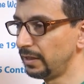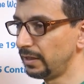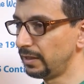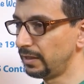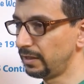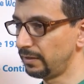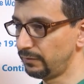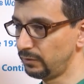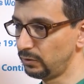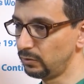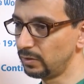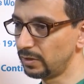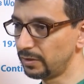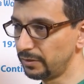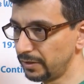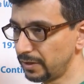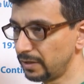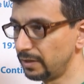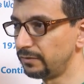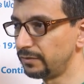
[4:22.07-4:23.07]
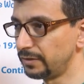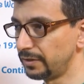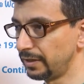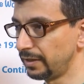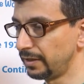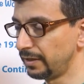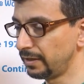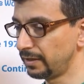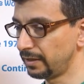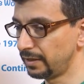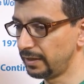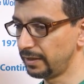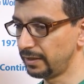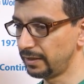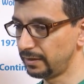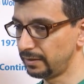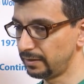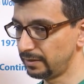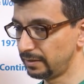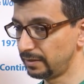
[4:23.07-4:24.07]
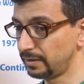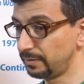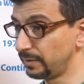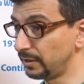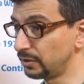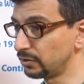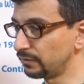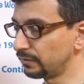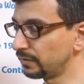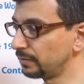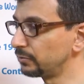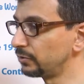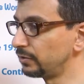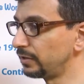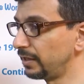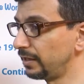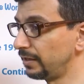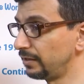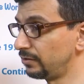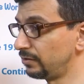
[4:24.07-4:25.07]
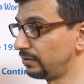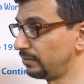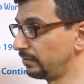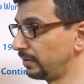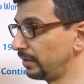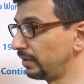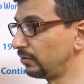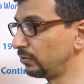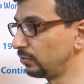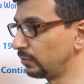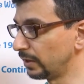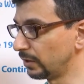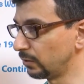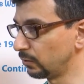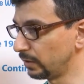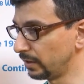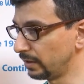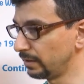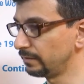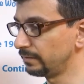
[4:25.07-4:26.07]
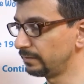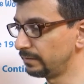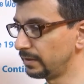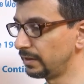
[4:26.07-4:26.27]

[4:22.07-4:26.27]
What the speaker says: and a few are recovering, and the patient from today is really doing well,